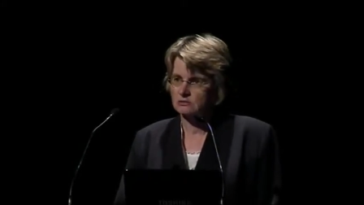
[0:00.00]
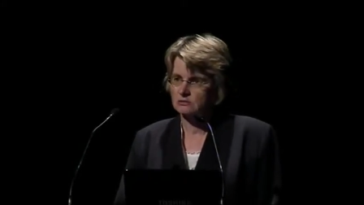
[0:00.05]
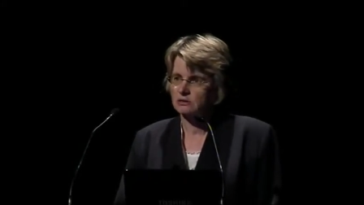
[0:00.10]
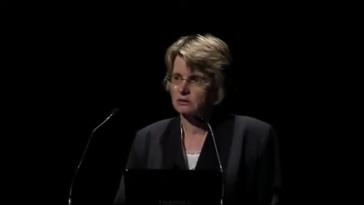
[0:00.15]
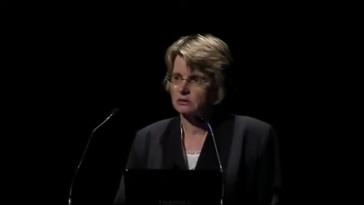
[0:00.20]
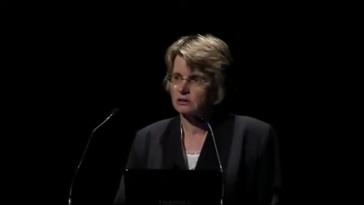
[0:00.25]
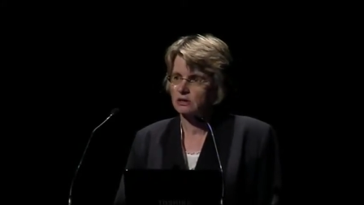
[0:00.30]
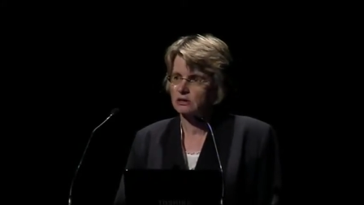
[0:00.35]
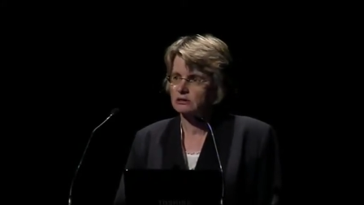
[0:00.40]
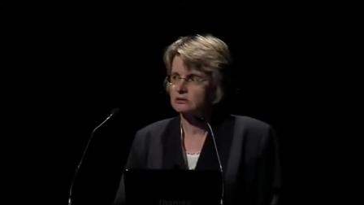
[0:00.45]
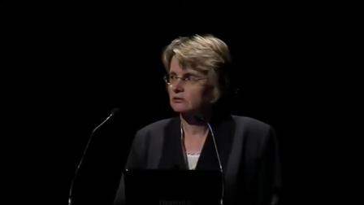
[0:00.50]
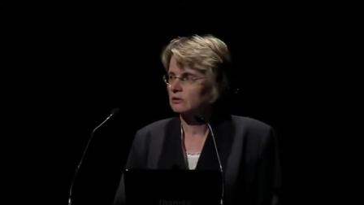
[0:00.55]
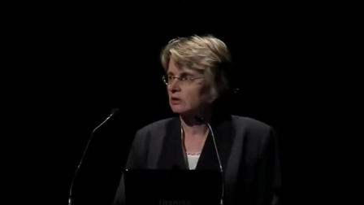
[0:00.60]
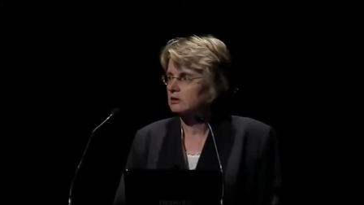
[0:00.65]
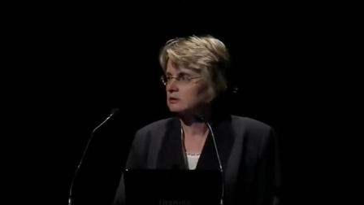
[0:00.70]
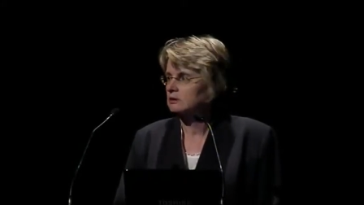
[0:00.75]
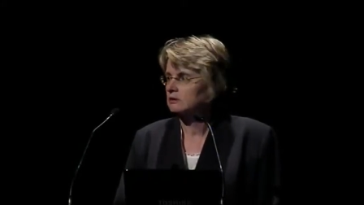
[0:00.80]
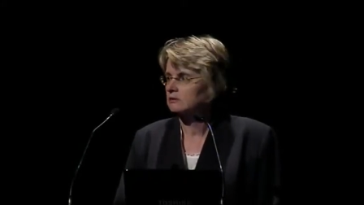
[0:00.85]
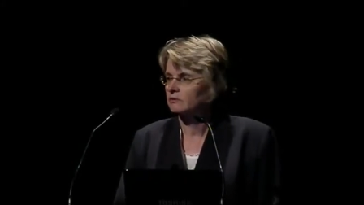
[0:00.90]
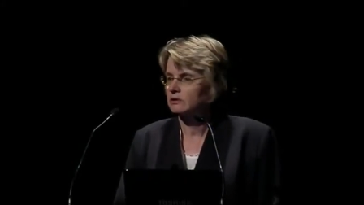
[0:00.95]
Clare has a great
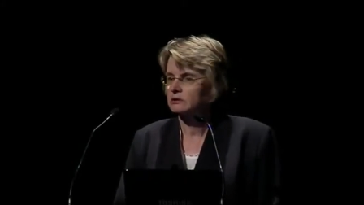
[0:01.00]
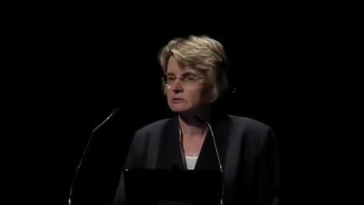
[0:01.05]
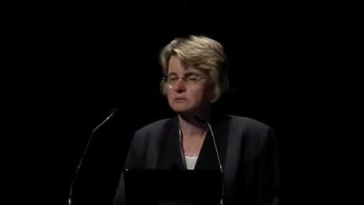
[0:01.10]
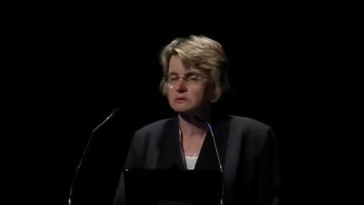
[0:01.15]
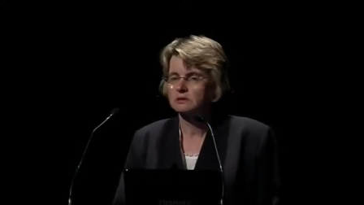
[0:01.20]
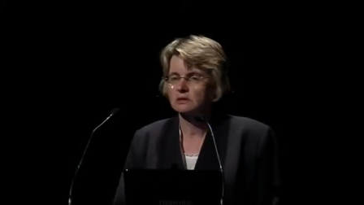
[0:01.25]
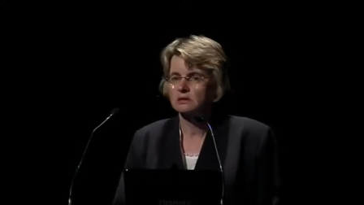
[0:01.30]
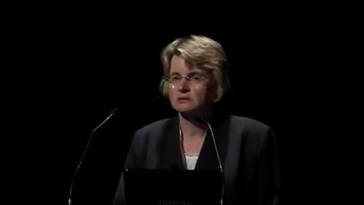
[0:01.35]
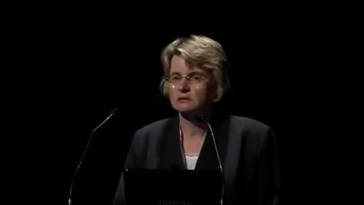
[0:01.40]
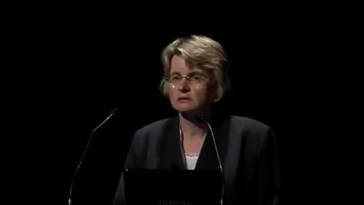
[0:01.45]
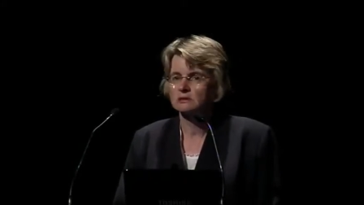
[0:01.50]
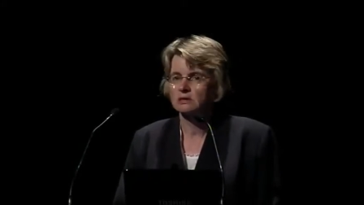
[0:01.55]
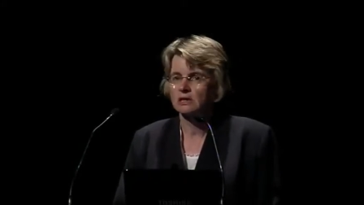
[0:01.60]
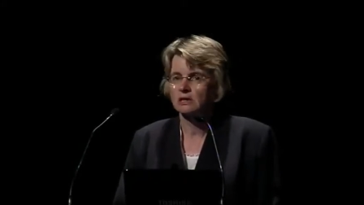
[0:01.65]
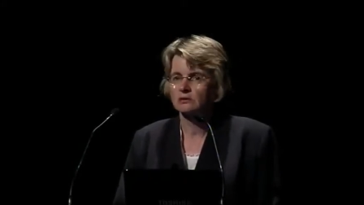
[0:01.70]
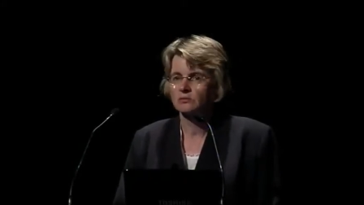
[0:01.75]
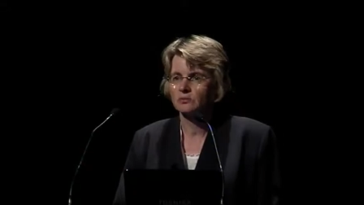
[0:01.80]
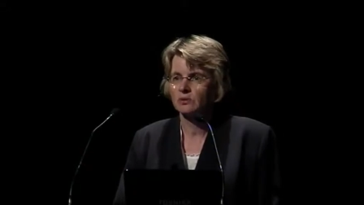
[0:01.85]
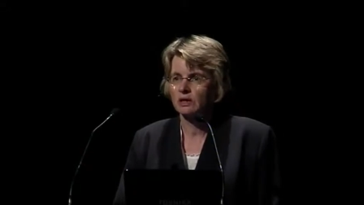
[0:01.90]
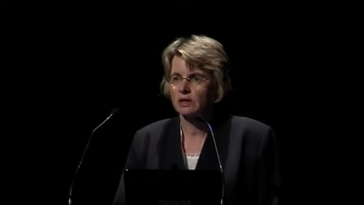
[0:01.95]
deal of expertise in
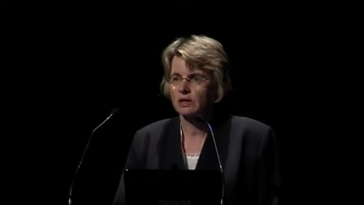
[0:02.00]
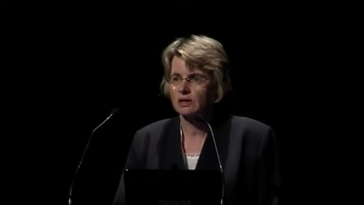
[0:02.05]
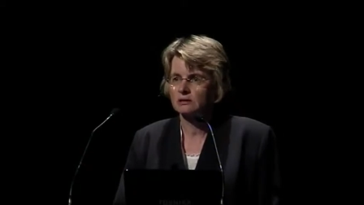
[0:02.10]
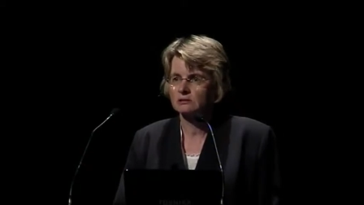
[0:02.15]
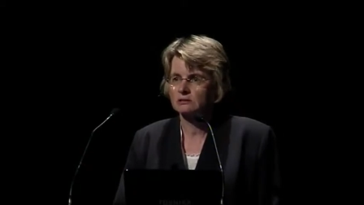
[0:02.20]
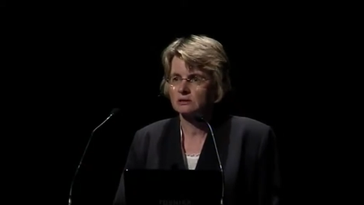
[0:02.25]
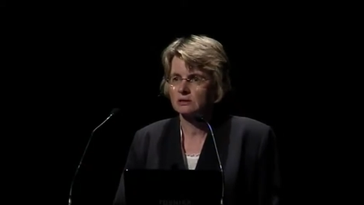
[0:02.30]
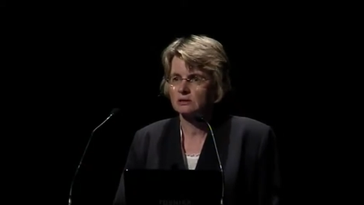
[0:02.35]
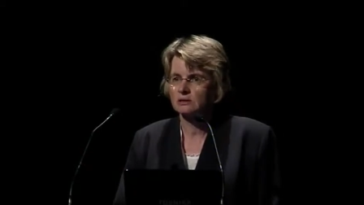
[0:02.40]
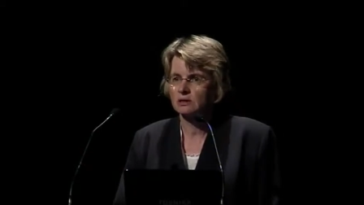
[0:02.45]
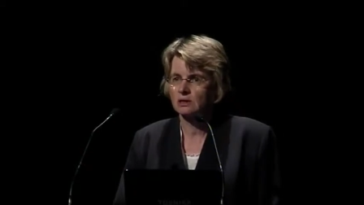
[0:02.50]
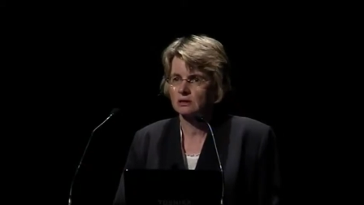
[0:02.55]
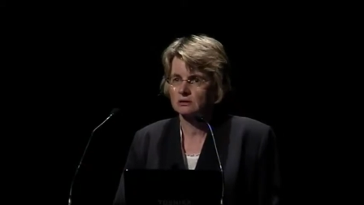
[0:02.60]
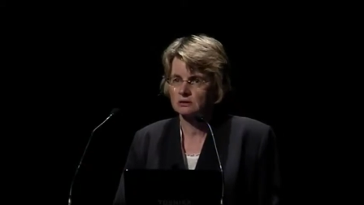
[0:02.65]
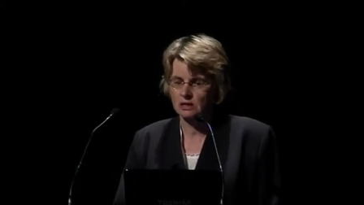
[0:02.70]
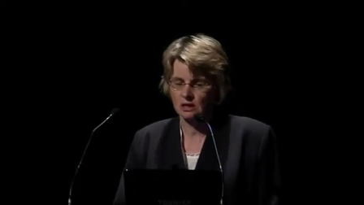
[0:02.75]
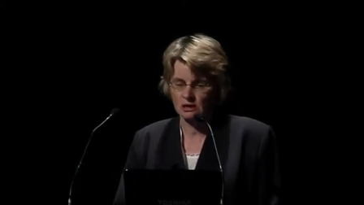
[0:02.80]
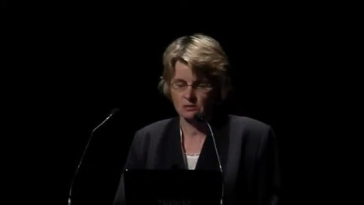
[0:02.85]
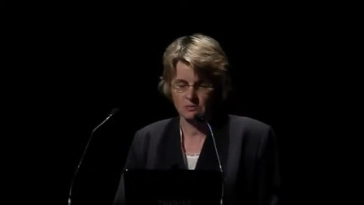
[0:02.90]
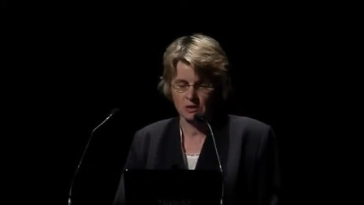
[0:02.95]
data warehousing and
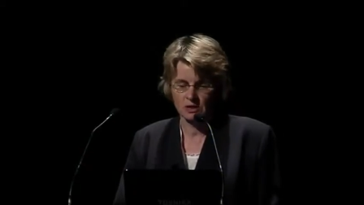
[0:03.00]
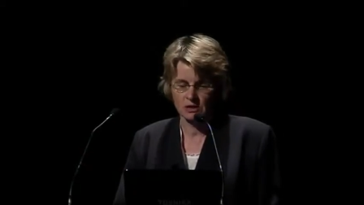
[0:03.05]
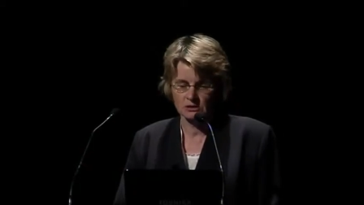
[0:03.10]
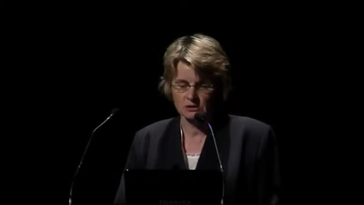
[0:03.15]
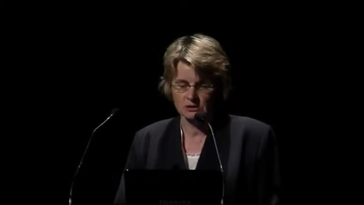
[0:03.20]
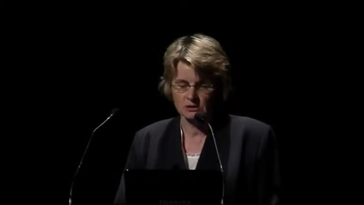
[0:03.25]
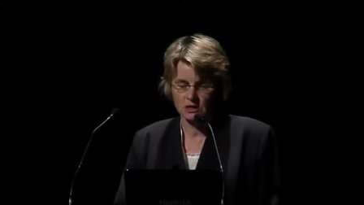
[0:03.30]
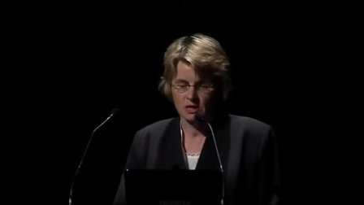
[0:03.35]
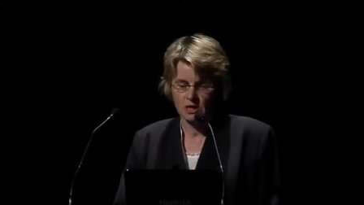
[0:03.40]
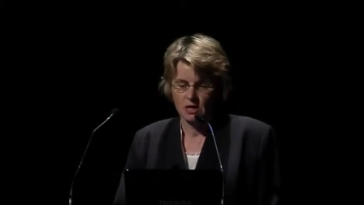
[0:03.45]
data marts,